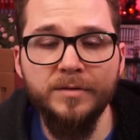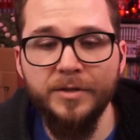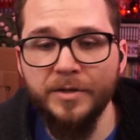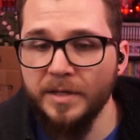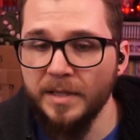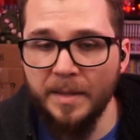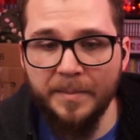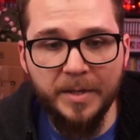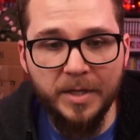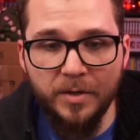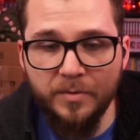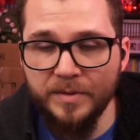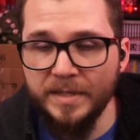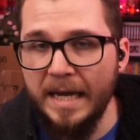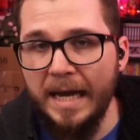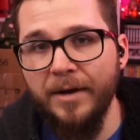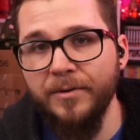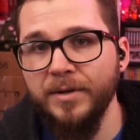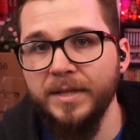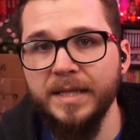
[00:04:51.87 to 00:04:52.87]
You can let me know
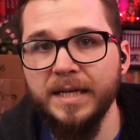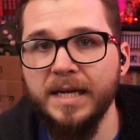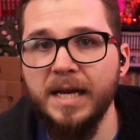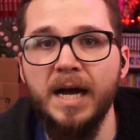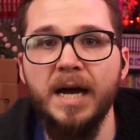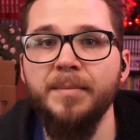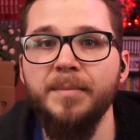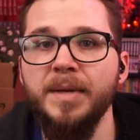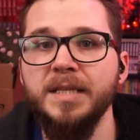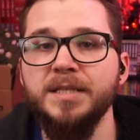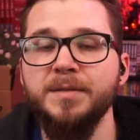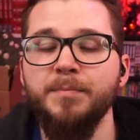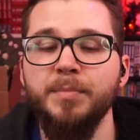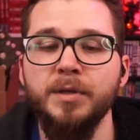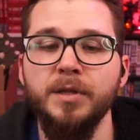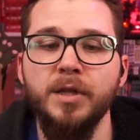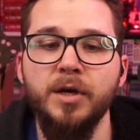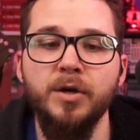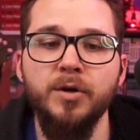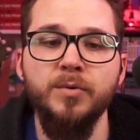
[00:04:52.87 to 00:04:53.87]
down in the comments
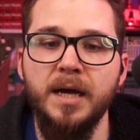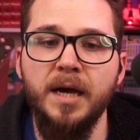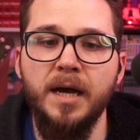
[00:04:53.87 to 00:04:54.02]
below.